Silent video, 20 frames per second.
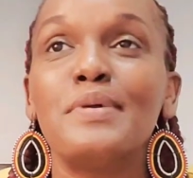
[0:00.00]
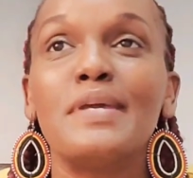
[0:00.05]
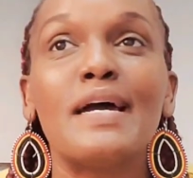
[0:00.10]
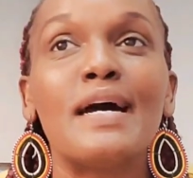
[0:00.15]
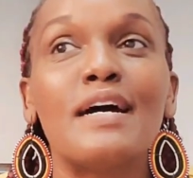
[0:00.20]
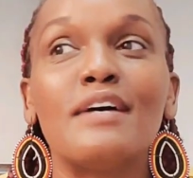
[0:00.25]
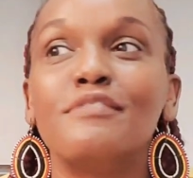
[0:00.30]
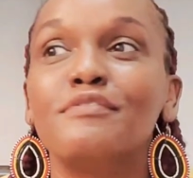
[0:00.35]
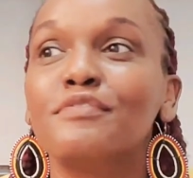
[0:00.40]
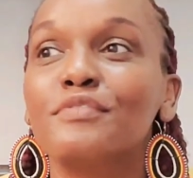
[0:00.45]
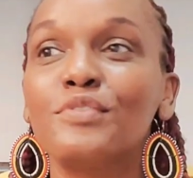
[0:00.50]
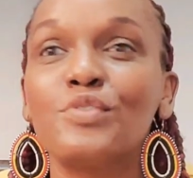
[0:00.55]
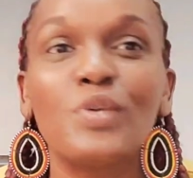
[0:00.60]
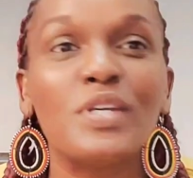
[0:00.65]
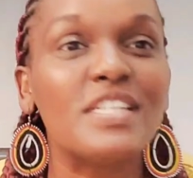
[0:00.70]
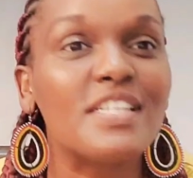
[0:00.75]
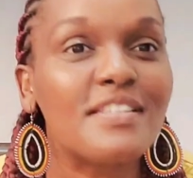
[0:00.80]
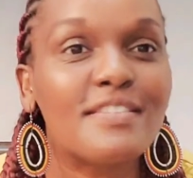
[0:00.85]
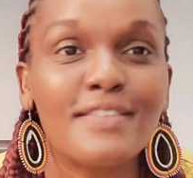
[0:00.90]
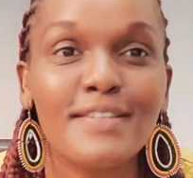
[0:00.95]
we have
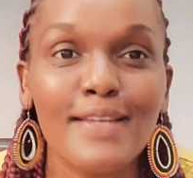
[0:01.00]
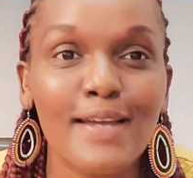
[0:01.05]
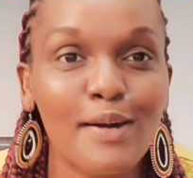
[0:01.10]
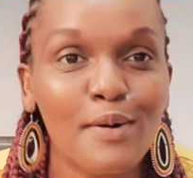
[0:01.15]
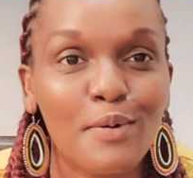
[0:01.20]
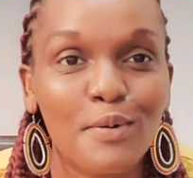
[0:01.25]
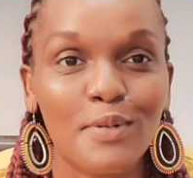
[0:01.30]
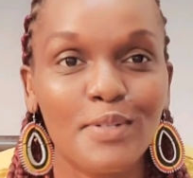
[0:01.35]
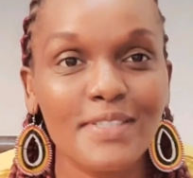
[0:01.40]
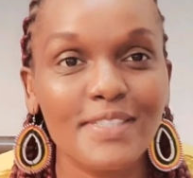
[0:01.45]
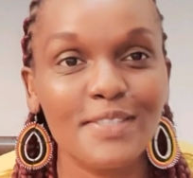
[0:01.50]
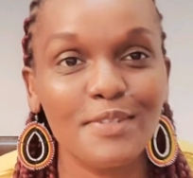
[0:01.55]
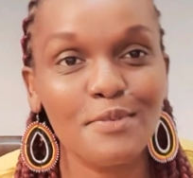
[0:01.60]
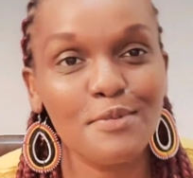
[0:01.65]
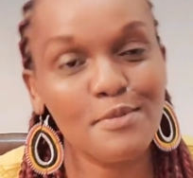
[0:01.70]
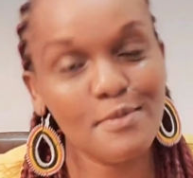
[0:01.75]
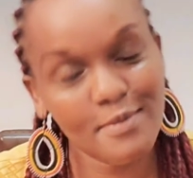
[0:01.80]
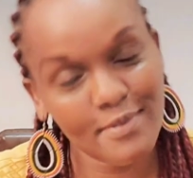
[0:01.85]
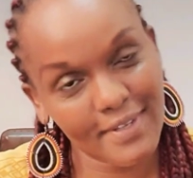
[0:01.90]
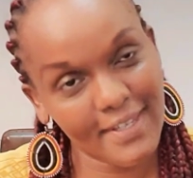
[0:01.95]
23-year-olds, you
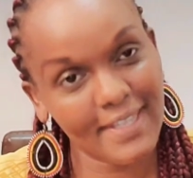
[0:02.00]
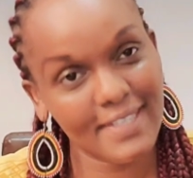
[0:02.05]
know,